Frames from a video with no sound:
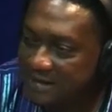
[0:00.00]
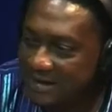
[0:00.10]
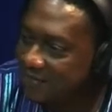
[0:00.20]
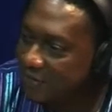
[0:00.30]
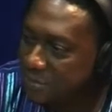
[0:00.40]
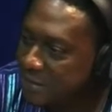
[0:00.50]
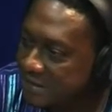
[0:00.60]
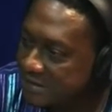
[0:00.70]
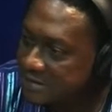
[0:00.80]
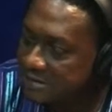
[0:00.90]
it never
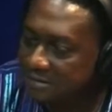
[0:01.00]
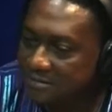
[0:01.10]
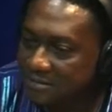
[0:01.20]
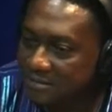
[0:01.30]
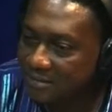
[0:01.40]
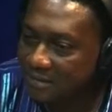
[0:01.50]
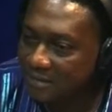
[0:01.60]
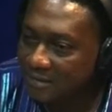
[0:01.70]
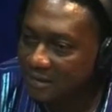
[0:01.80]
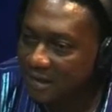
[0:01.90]
missed.
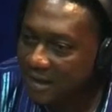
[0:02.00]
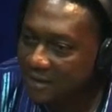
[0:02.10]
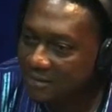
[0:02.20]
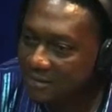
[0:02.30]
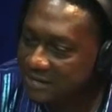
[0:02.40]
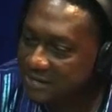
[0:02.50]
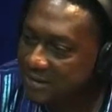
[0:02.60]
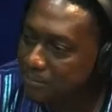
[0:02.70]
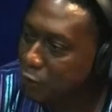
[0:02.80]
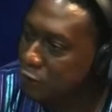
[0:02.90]
Now they
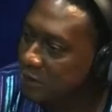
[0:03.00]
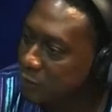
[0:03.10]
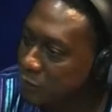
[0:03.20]
said budget